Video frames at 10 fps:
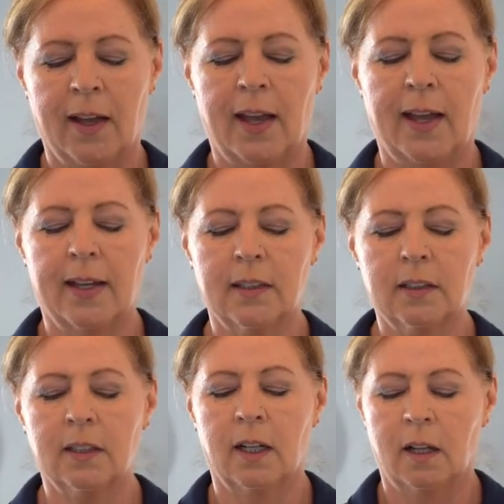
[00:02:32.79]
and
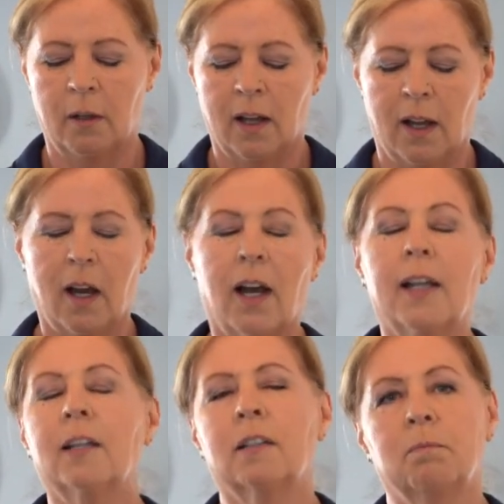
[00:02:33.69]

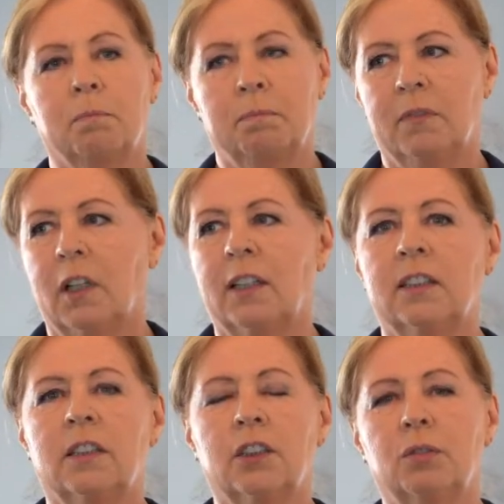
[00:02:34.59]
I line
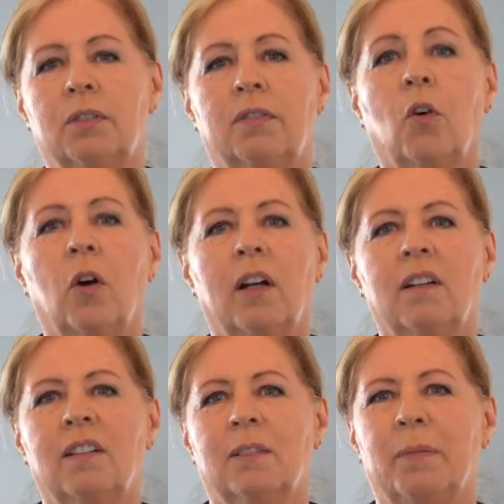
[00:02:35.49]
the dish with foil
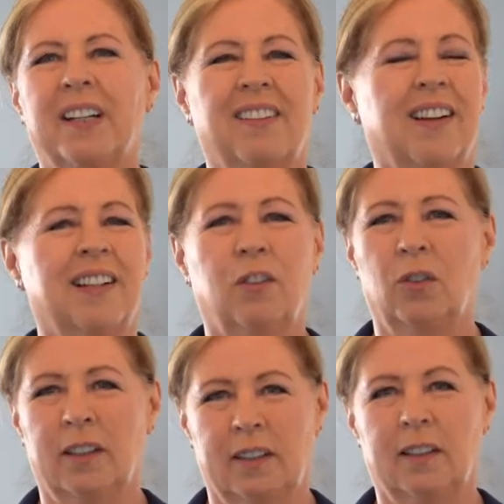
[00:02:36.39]
because I don't
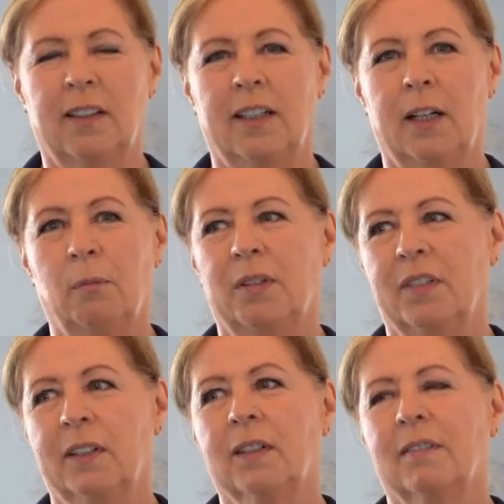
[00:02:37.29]
like the cleanup of
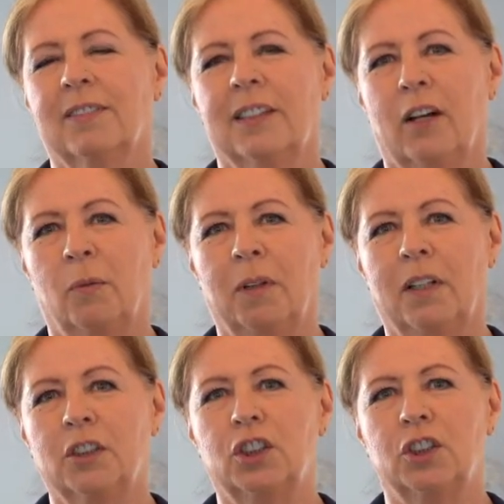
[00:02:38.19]
the
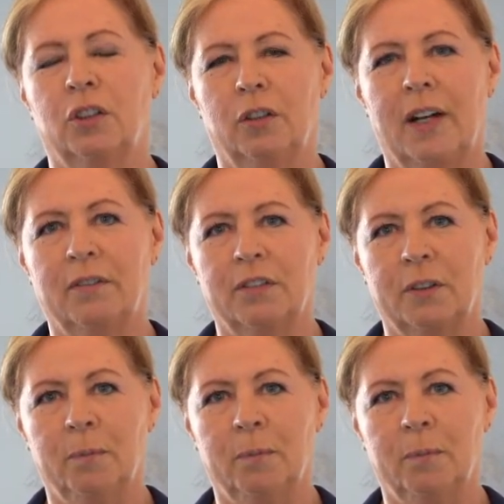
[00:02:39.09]
caramelized sugar after.